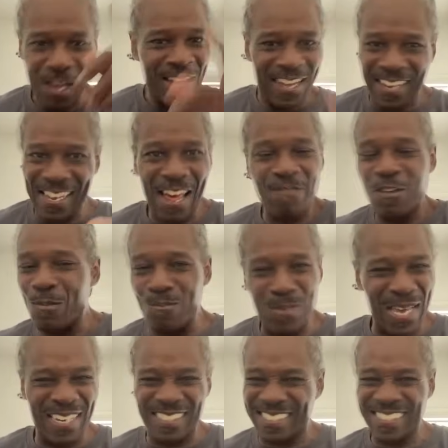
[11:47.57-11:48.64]
11
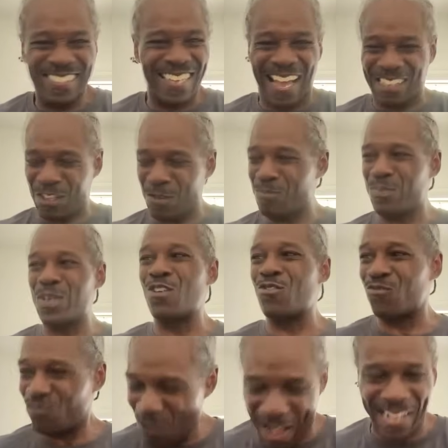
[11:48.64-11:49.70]
minutes. This got to be a
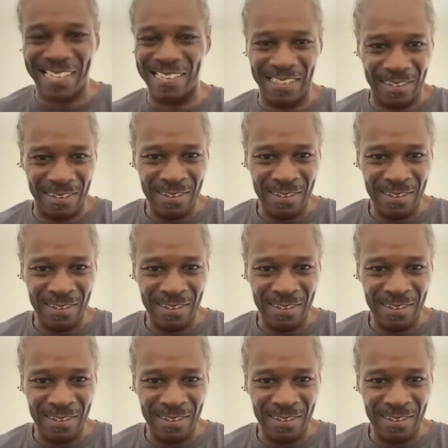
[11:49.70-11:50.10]
record.